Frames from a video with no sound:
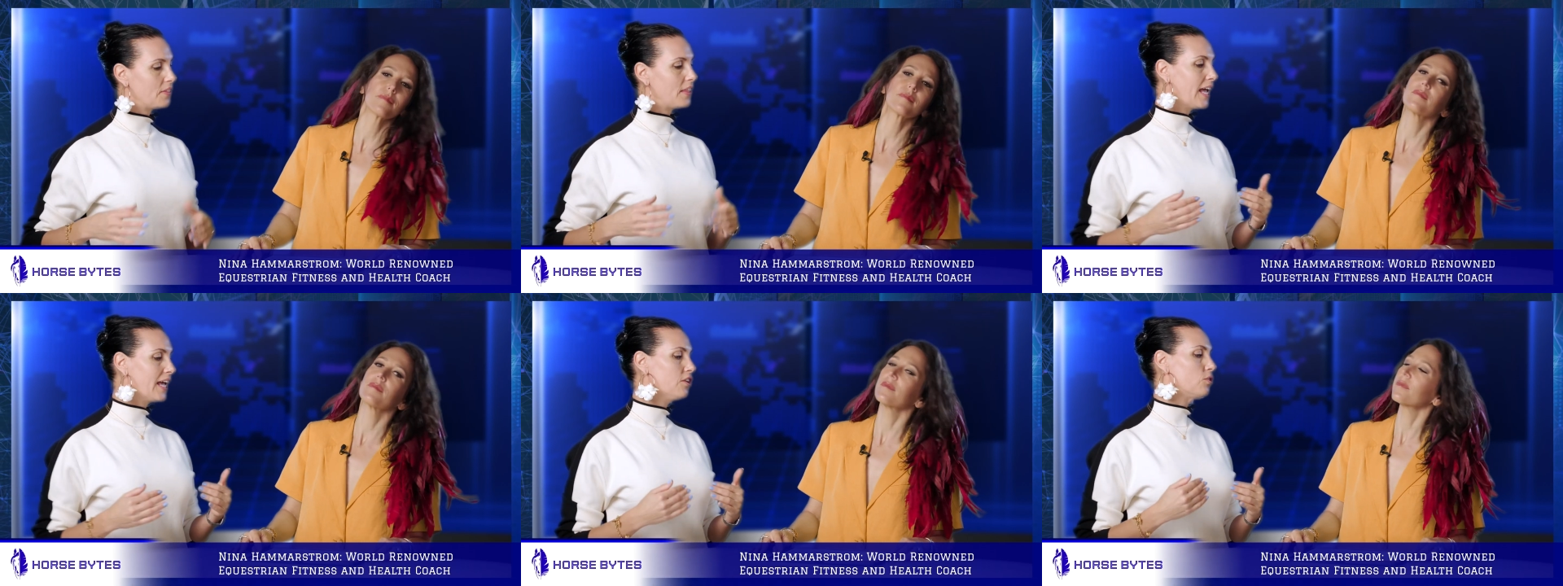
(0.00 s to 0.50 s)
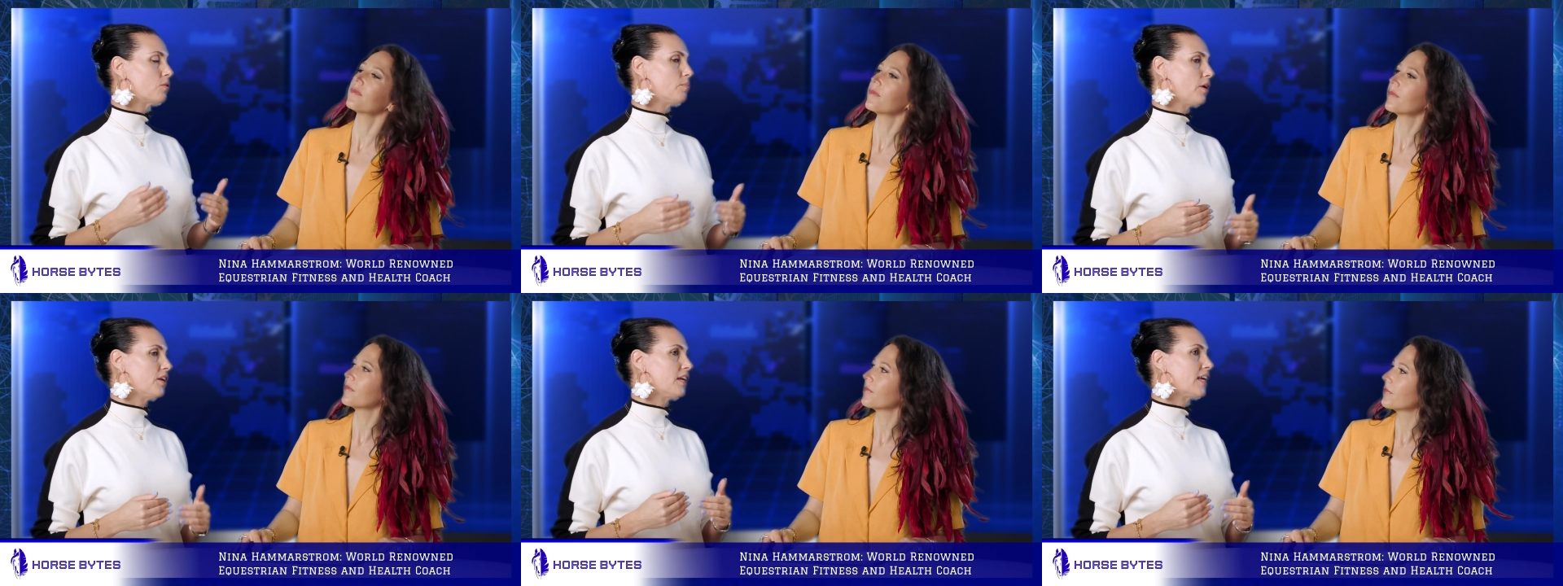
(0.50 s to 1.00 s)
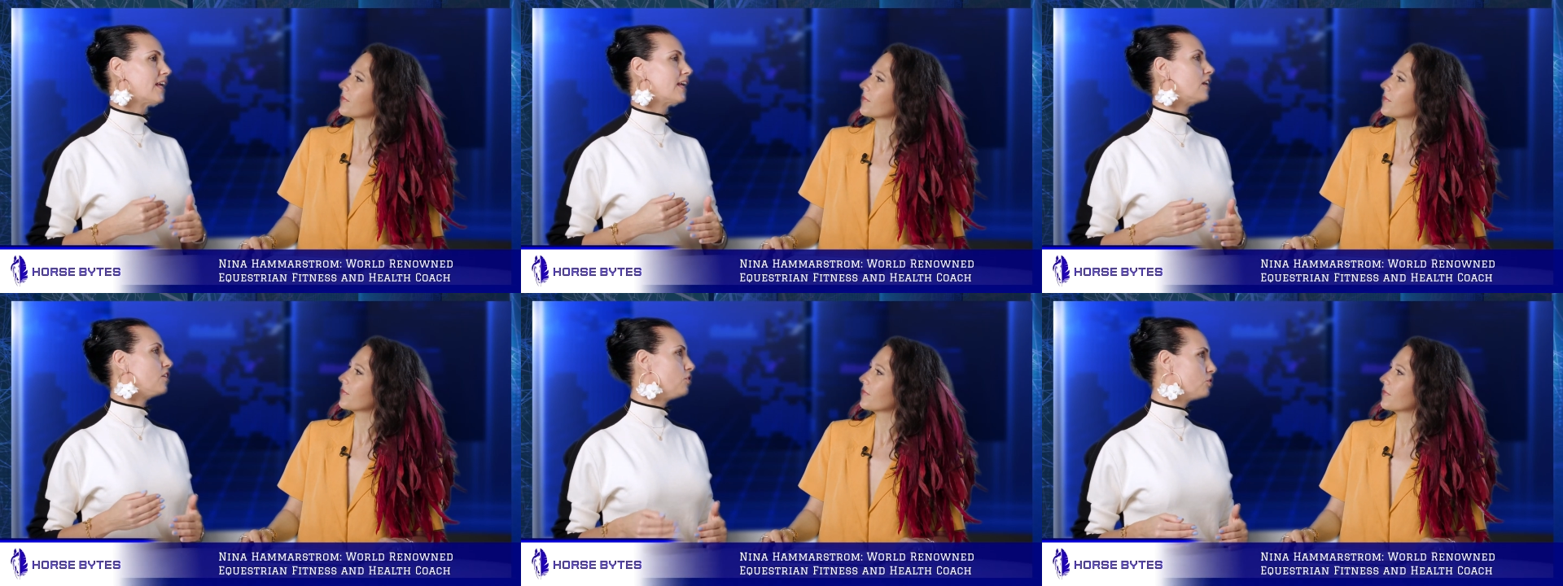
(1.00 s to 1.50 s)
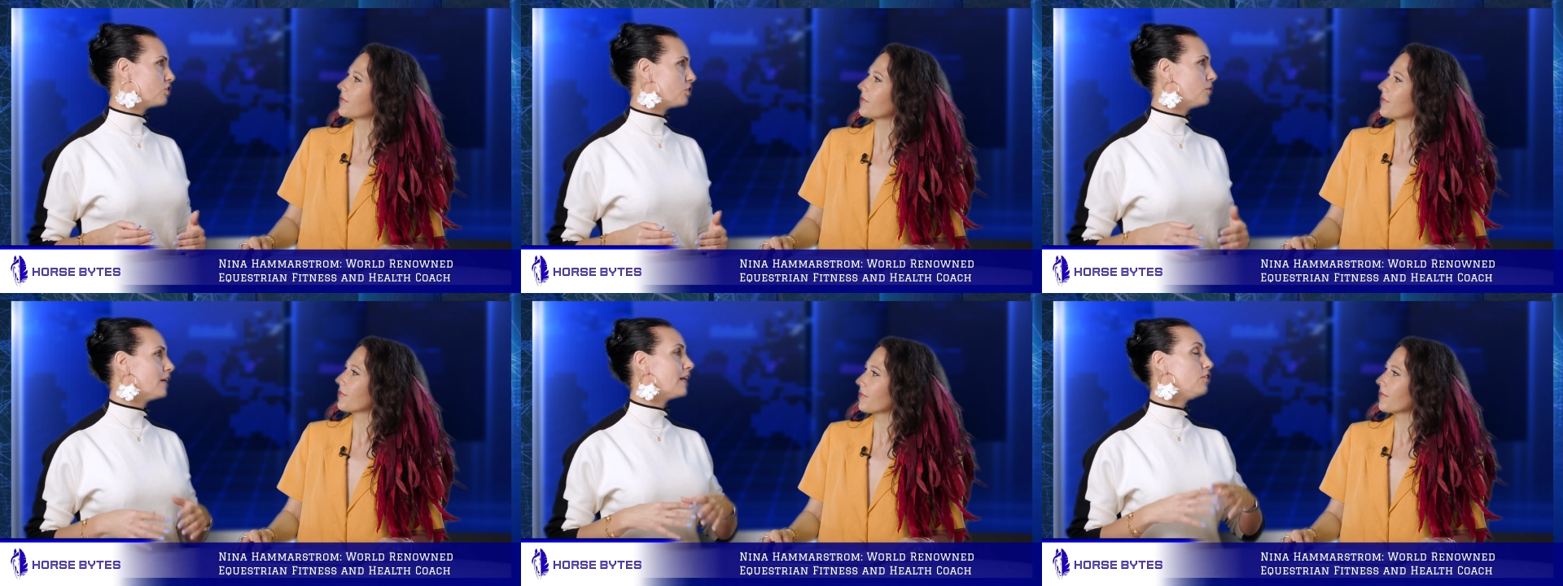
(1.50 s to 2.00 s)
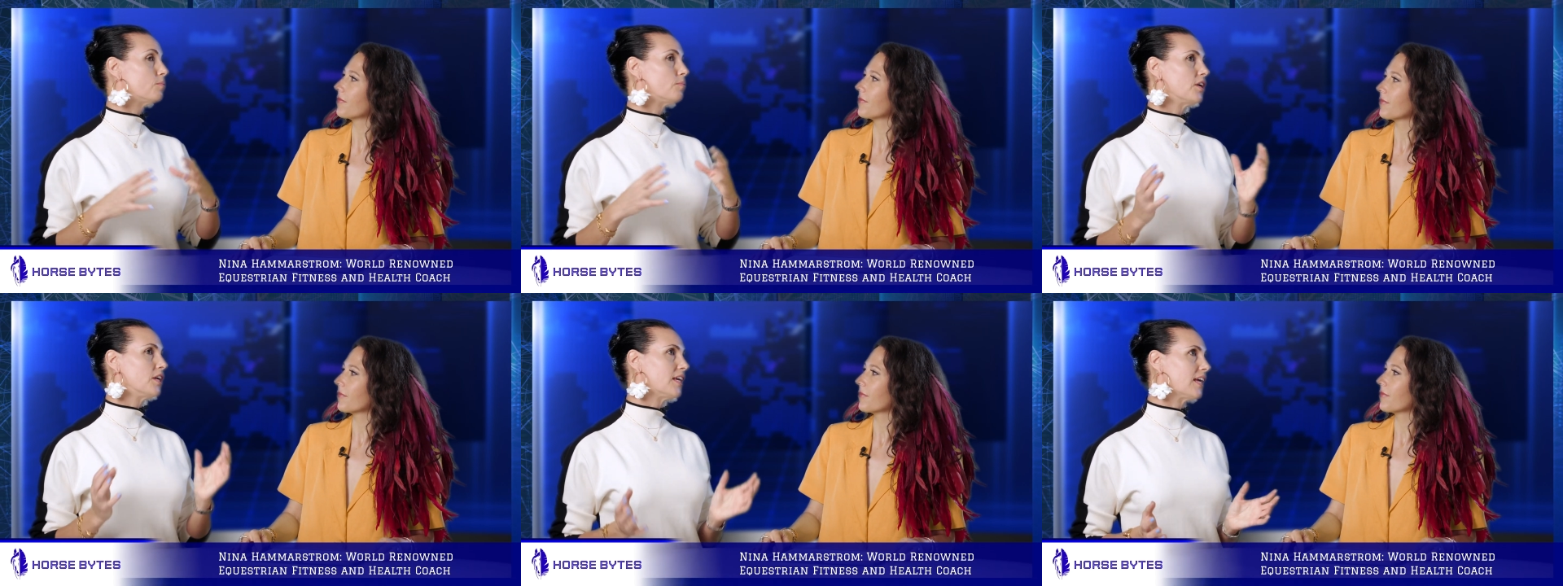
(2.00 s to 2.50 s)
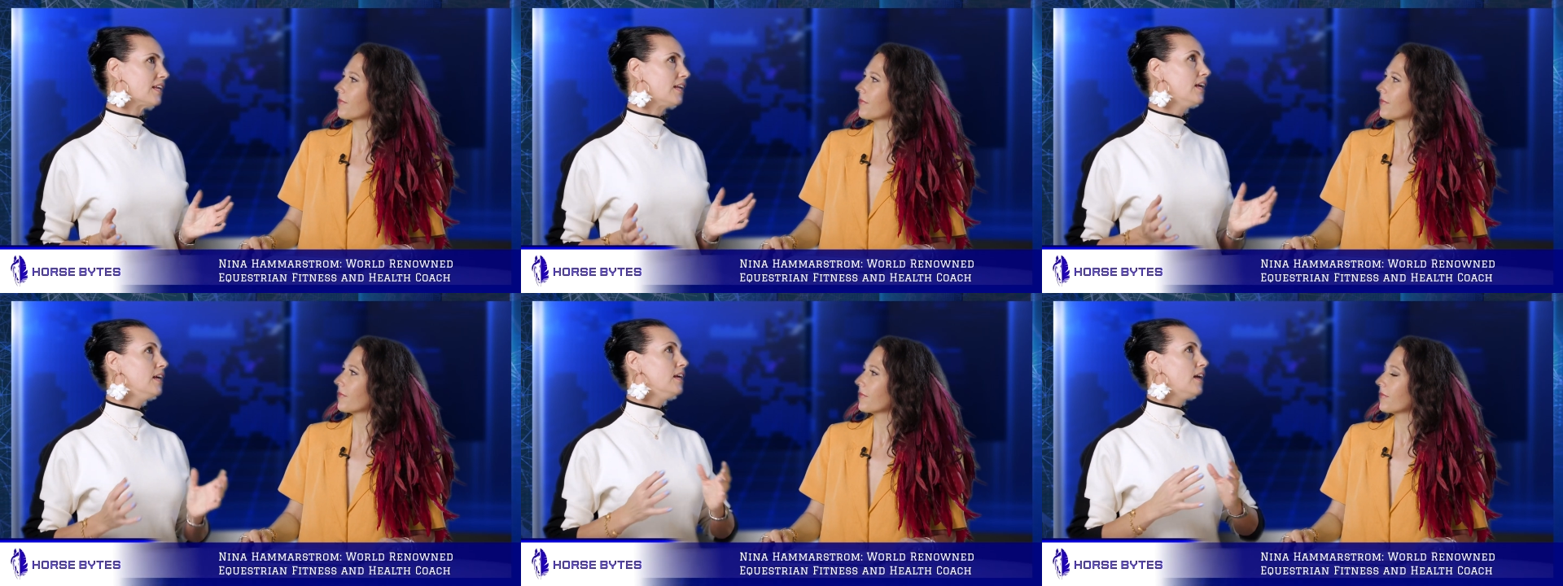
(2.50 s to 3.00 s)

Speaker 1: then your body can get used to it and your body can